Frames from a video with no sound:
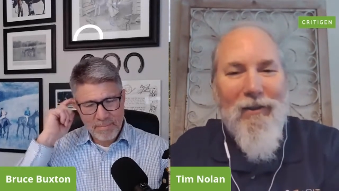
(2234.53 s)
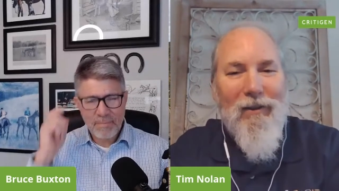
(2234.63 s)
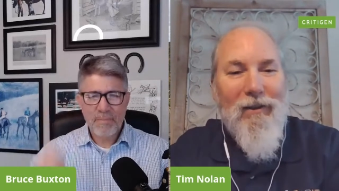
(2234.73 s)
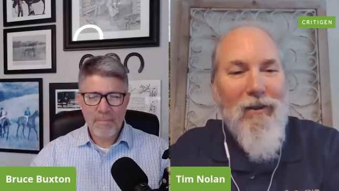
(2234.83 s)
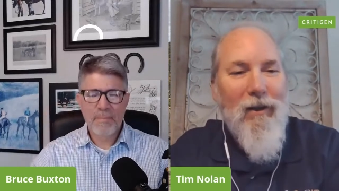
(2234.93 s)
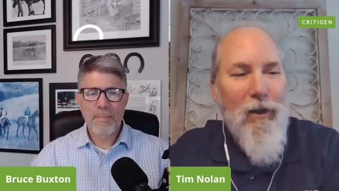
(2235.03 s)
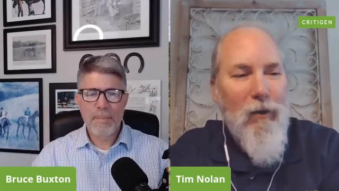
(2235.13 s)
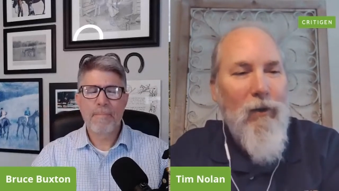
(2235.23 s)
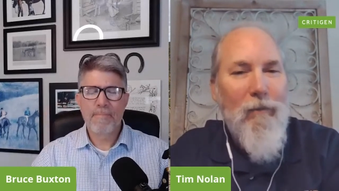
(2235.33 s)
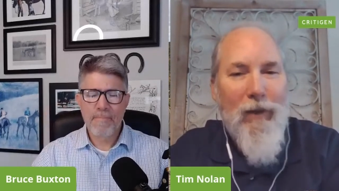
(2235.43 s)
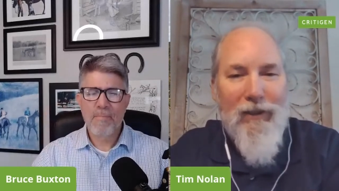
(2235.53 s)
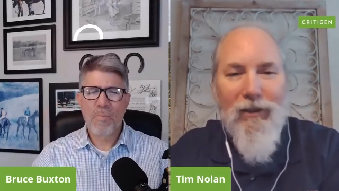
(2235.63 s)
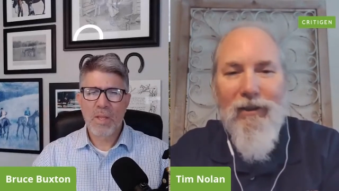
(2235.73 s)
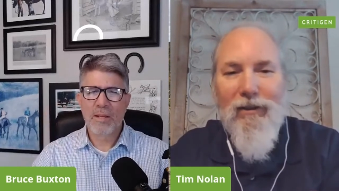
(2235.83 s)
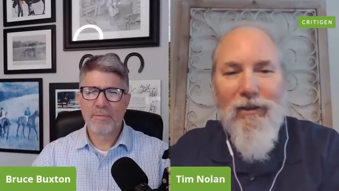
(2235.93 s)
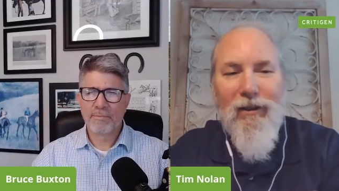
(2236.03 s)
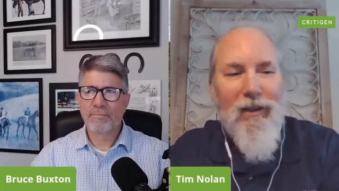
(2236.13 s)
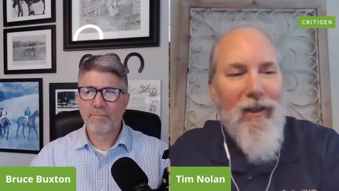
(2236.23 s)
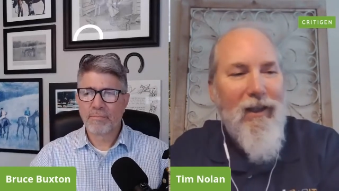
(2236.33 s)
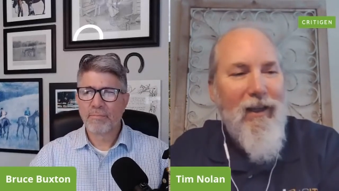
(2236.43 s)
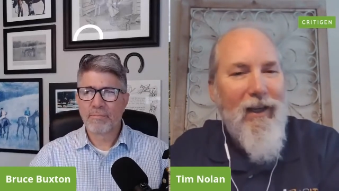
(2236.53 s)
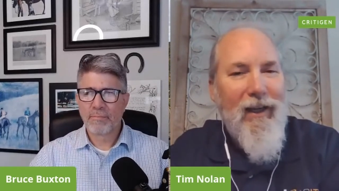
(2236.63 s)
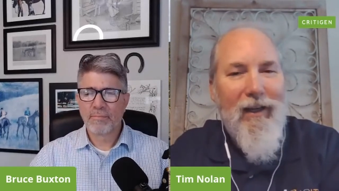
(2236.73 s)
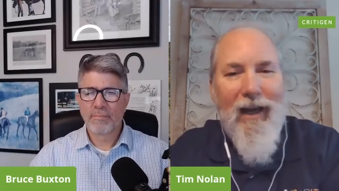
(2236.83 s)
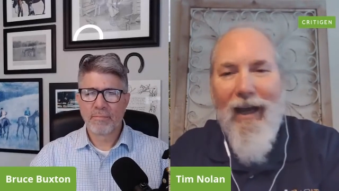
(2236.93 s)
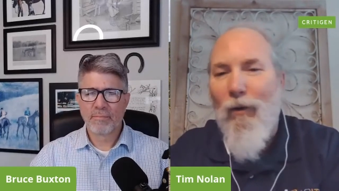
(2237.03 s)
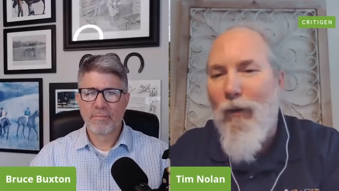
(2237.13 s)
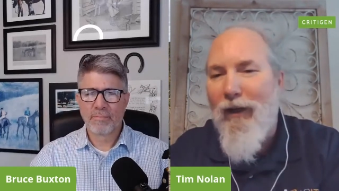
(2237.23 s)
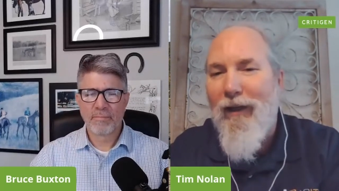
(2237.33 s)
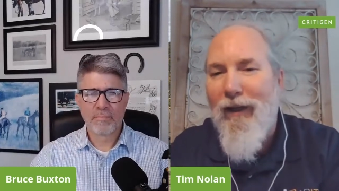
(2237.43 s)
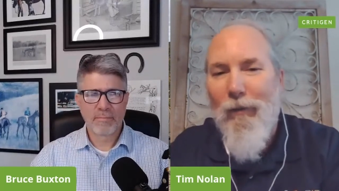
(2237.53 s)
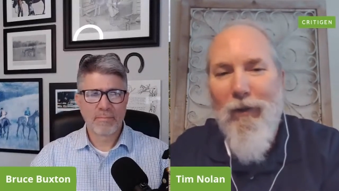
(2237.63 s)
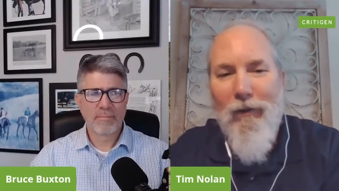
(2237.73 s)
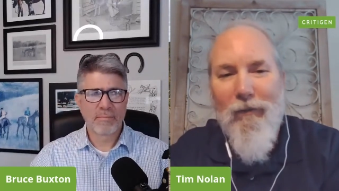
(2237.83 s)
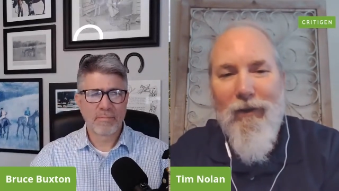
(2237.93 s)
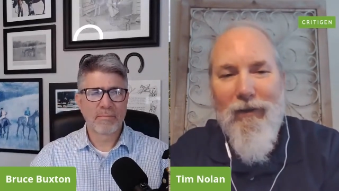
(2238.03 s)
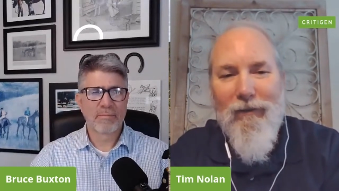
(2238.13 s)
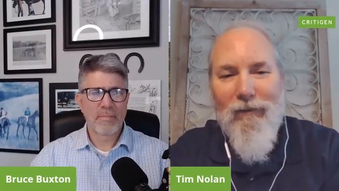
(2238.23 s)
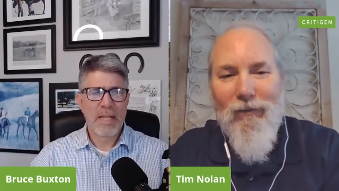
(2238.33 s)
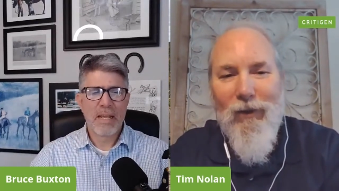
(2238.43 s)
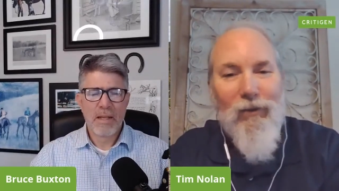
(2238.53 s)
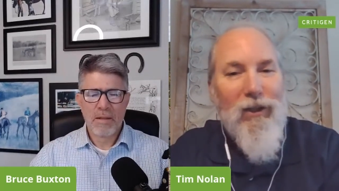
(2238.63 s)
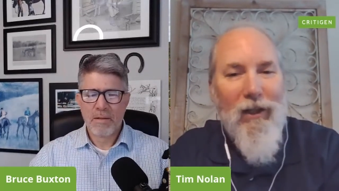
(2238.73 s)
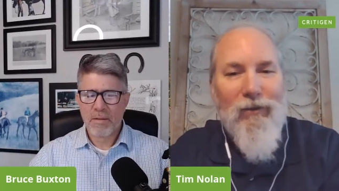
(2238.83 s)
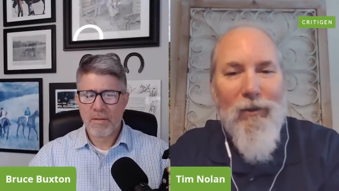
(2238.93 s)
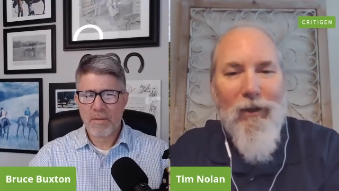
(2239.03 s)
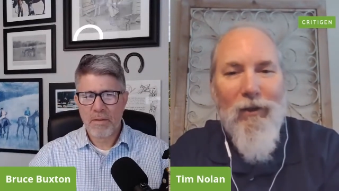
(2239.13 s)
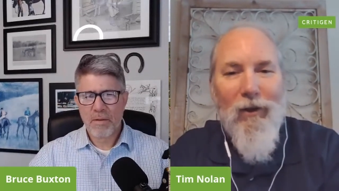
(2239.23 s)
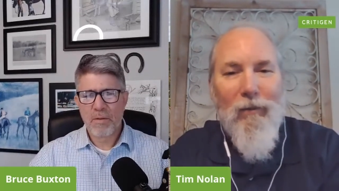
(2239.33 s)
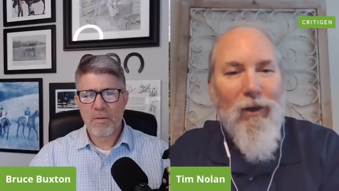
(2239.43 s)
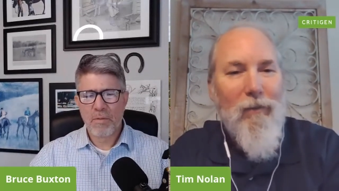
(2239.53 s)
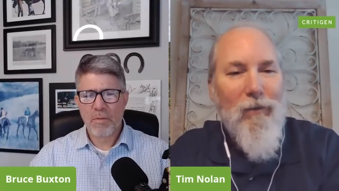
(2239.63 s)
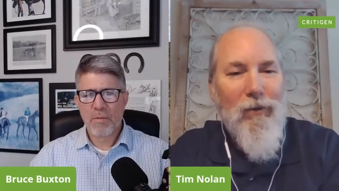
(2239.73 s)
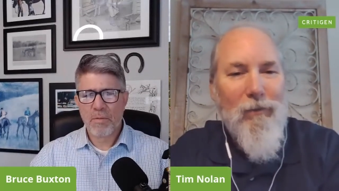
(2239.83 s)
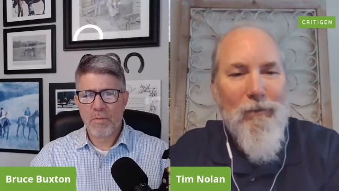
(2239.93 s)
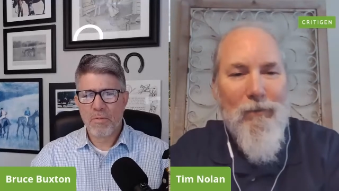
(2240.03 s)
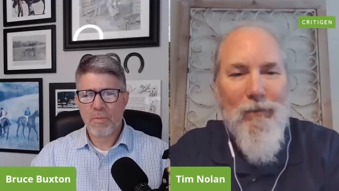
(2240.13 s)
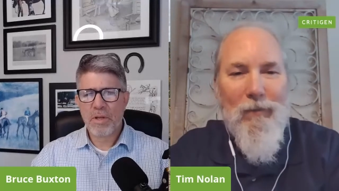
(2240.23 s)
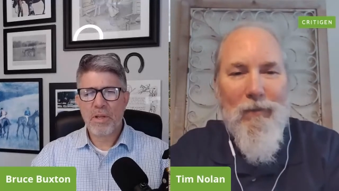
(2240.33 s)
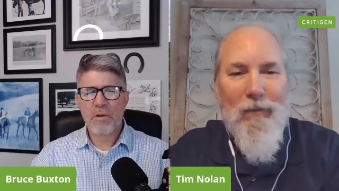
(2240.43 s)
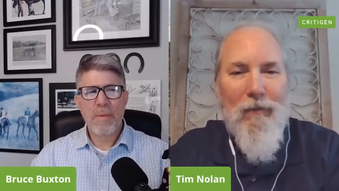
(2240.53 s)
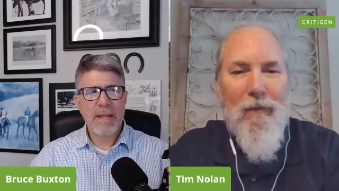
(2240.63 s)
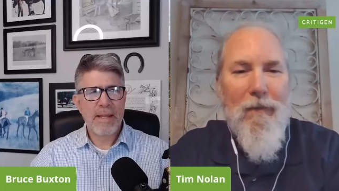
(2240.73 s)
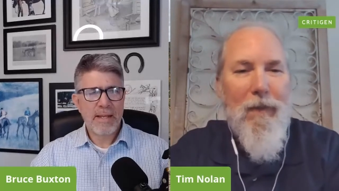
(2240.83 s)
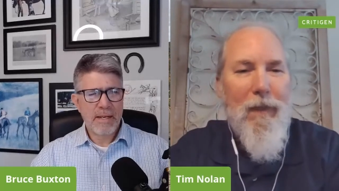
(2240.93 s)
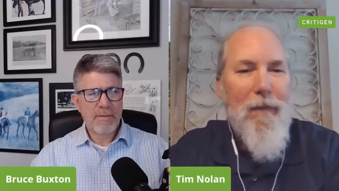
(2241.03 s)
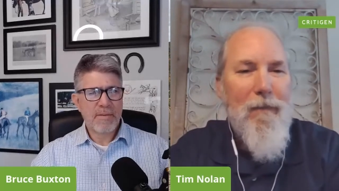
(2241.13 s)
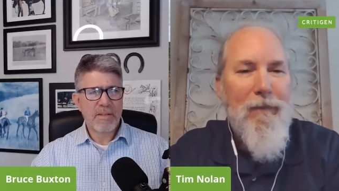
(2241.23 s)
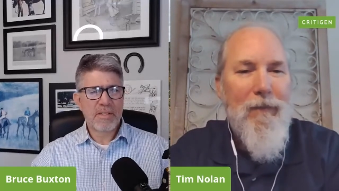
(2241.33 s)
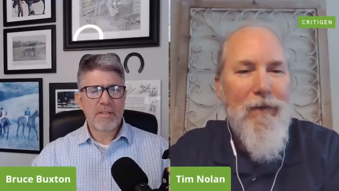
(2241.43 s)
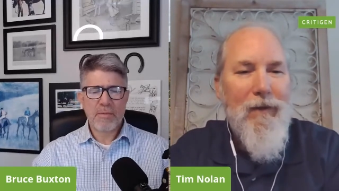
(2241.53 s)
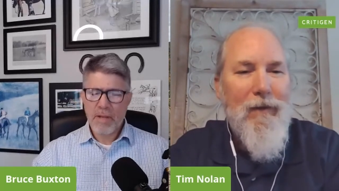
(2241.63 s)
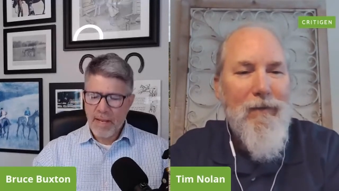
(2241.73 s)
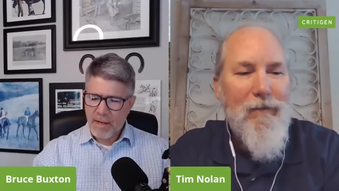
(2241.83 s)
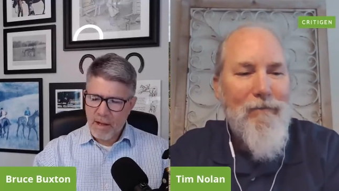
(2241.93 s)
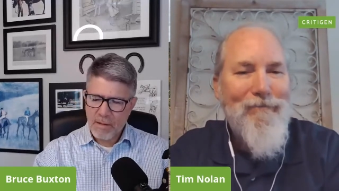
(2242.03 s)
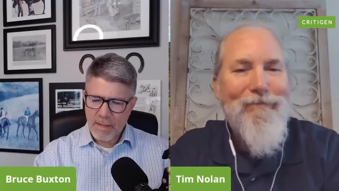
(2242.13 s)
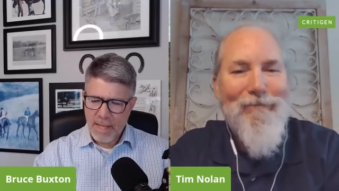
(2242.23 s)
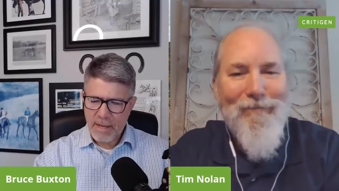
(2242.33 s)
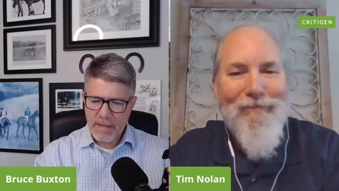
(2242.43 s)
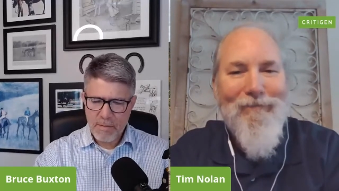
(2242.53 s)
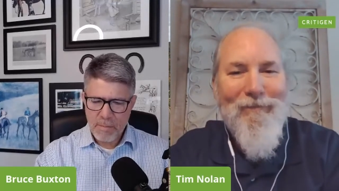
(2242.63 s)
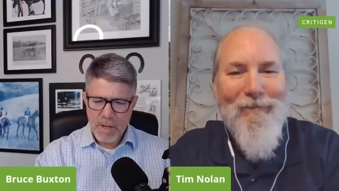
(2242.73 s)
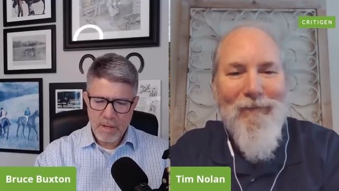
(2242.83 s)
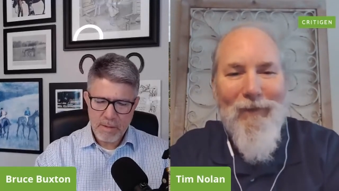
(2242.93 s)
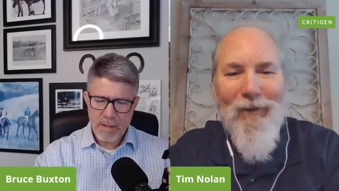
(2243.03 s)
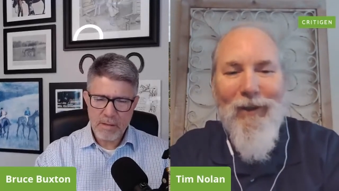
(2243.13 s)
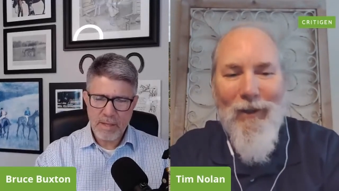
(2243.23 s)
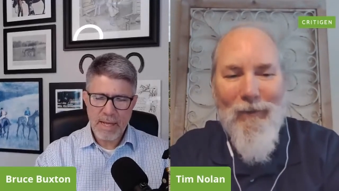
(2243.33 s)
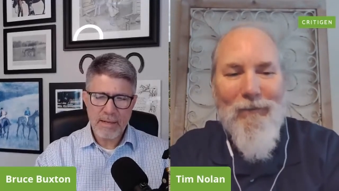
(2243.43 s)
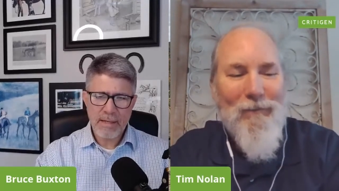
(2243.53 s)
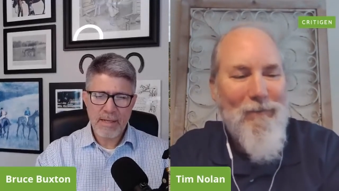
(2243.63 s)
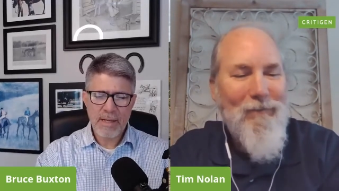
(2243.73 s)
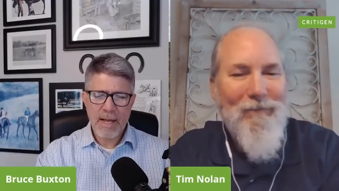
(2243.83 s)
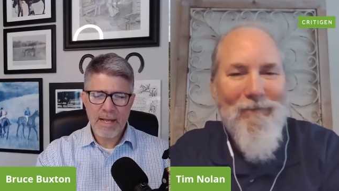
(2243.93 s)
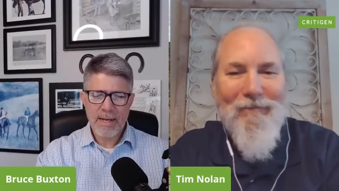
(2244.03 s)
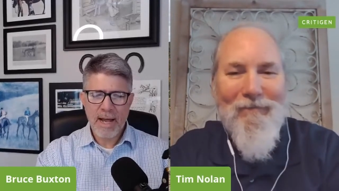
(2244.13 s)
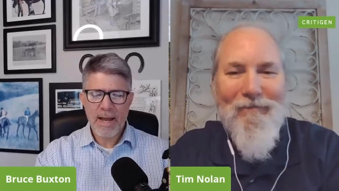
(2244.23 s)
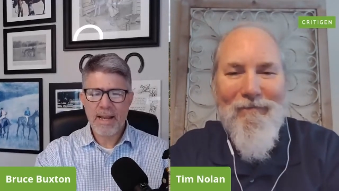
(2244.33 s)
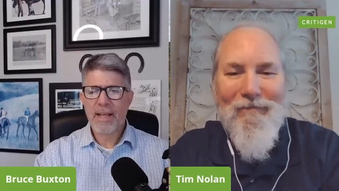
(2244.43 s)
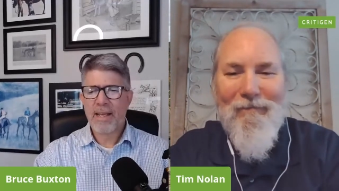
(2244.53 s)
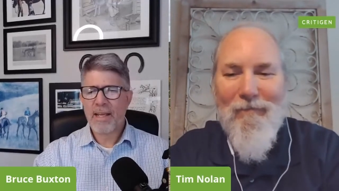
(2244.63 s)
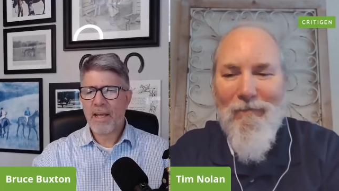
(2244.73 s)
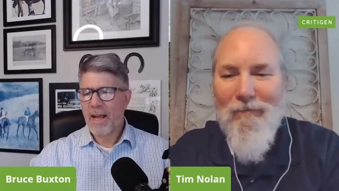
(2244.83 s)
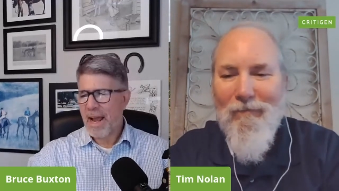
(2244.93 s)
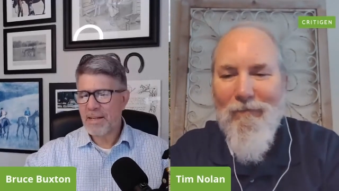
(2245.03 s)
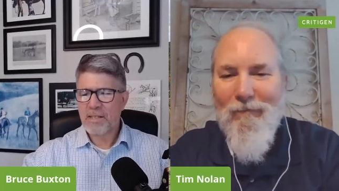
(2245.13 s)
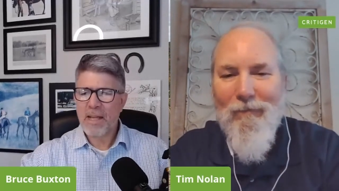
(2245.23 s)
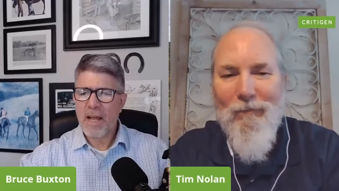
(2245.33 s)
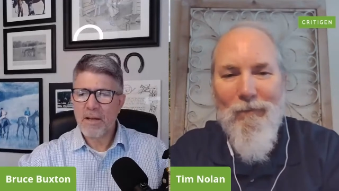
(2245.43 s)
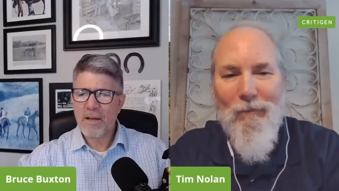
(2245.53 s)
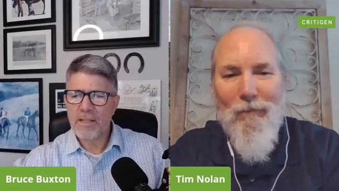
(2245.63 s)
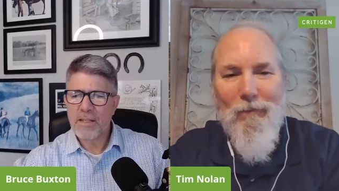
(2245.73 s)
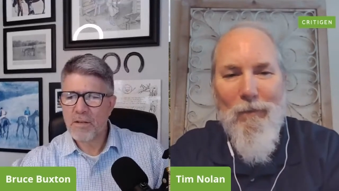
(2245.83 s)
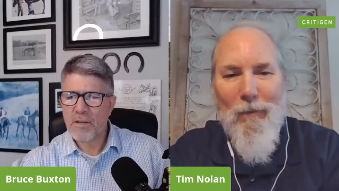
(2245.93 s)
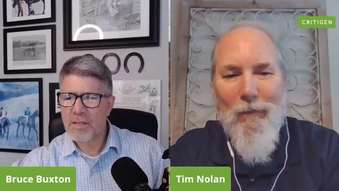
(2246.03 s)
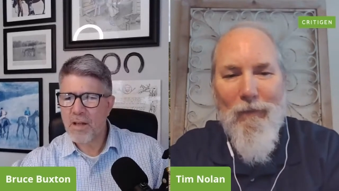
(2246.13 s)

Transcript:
Speaker 1: to, to know the business and how we can help them uh, you know solve some of their hard problems.
Speaker 2: Well, you're making a difference in Collin County and beyond Collin mm-hmm. County. And I actually I was going to show this